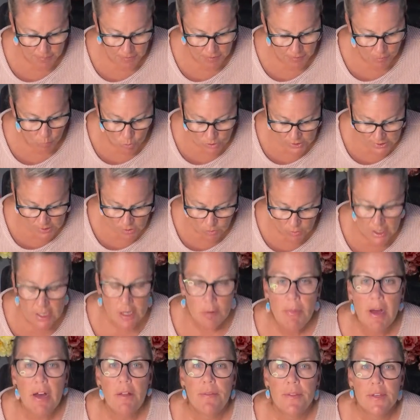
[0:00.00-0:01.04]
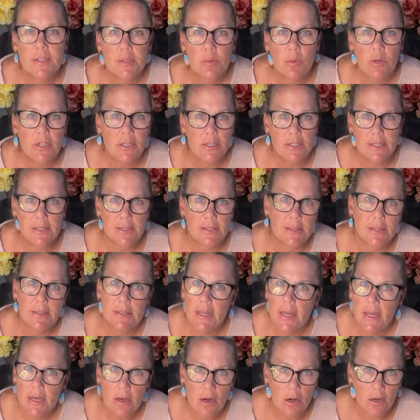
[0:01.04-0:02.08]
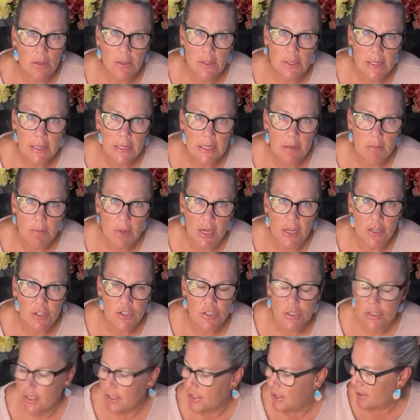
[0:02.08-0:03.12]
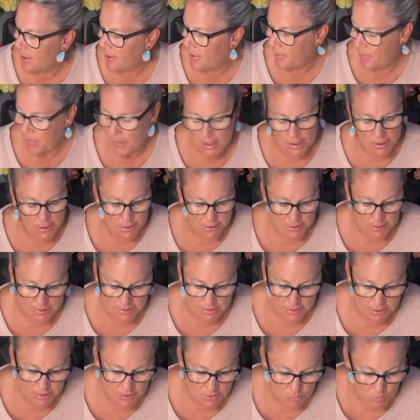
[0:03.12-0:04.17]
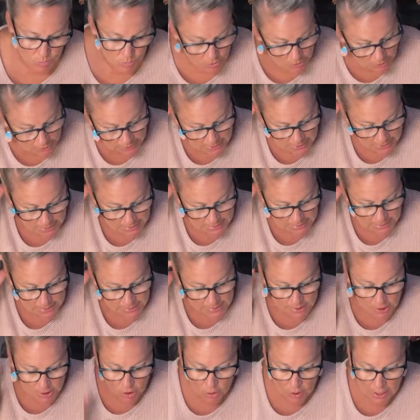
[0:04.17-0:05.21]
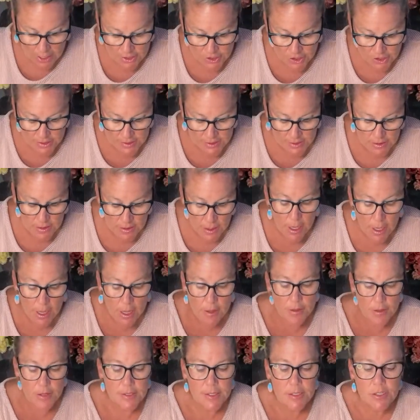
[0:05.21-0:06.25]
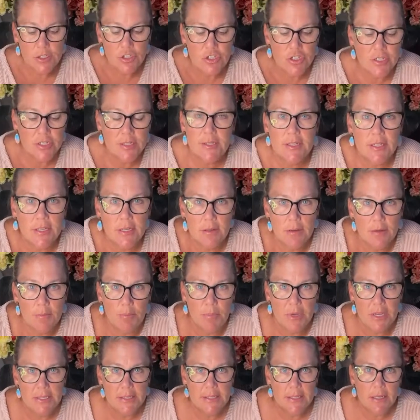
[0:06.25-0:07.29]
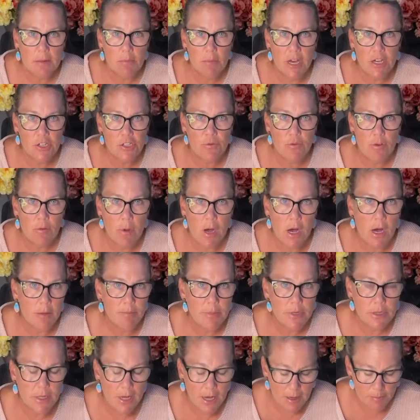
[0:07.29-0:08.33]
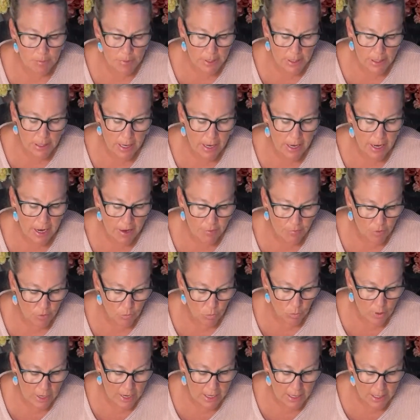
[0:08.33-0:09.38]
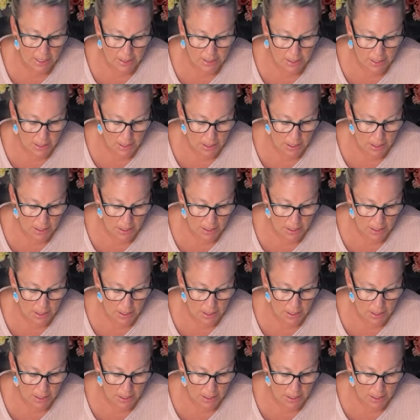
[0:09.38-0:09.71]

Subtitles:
what's great about this one, it doesn't take hardly any mesh, and it's really easy. So this is just the basic mesh from Hobby Lobby. I have a red,